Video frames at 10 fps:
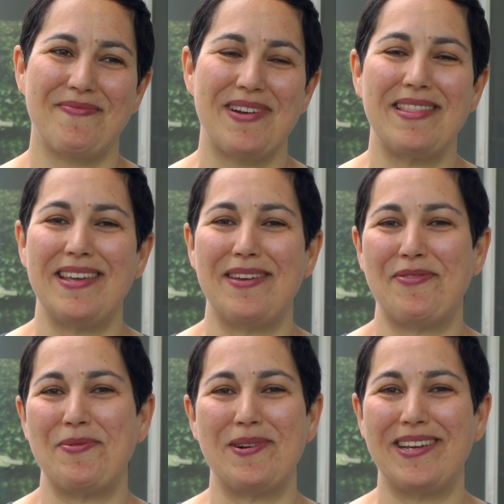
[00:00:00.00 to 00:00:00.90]
I think
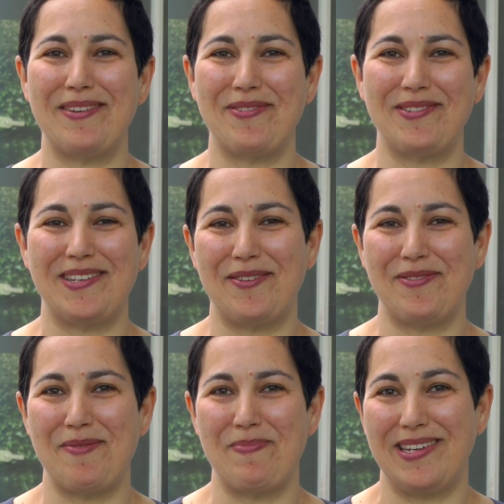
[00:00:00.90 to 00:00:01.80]
if you want to give
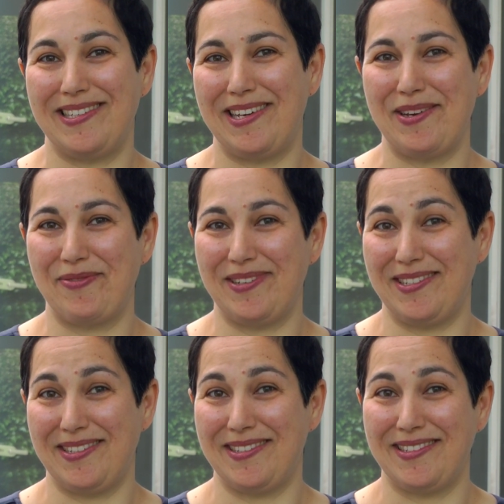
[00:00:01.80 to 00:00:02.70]
yourself the best gift,
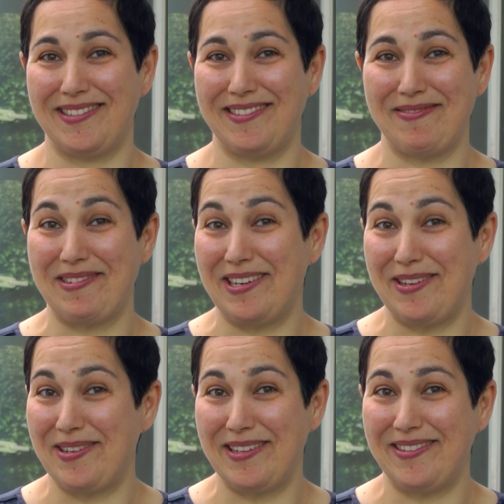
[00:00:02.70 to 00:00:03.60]
it's really
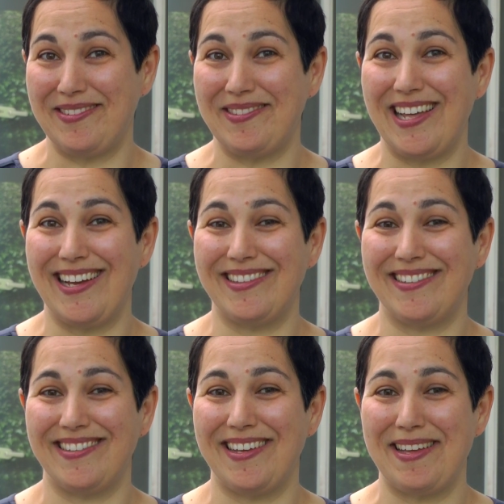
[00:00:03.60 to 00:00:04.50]
you need to do that
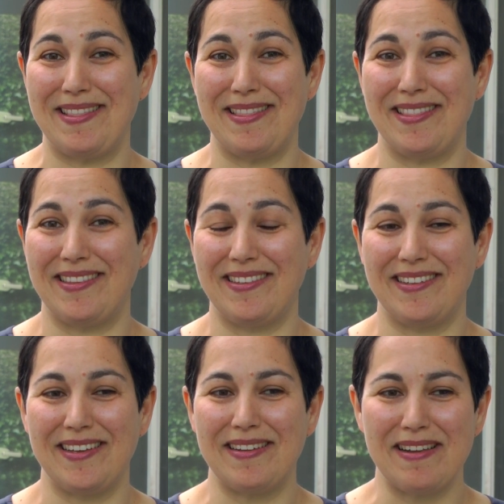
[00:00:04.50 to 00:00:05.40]
and
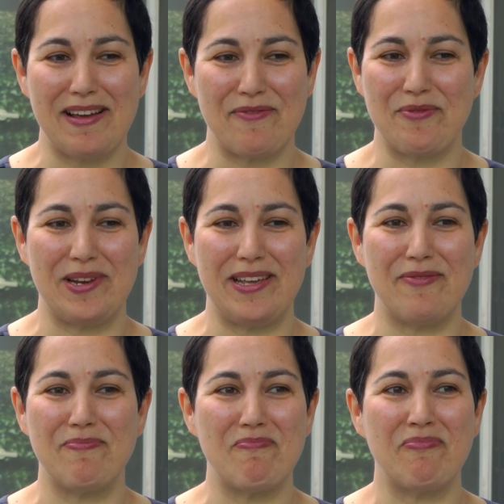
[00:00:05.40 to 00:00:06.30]
have
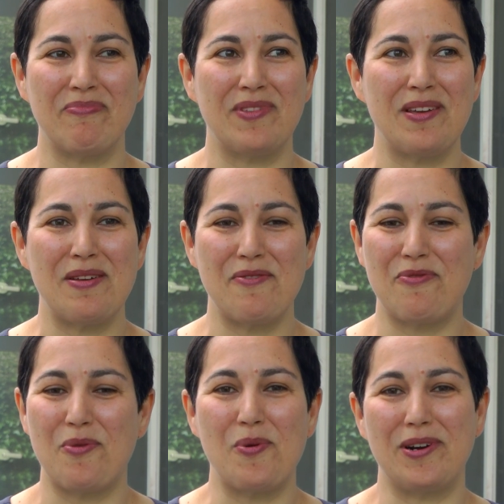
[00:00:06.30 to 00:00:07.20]
really
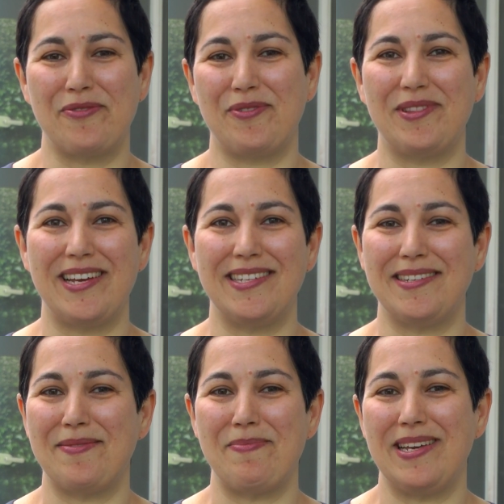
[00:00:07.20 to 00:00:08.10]
four wonderful days
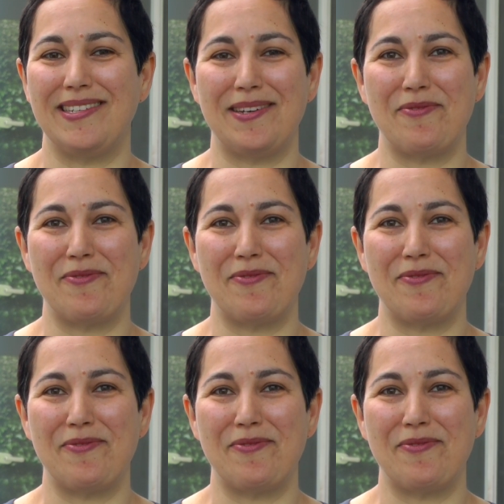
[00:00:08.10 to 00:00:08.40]
in an amazing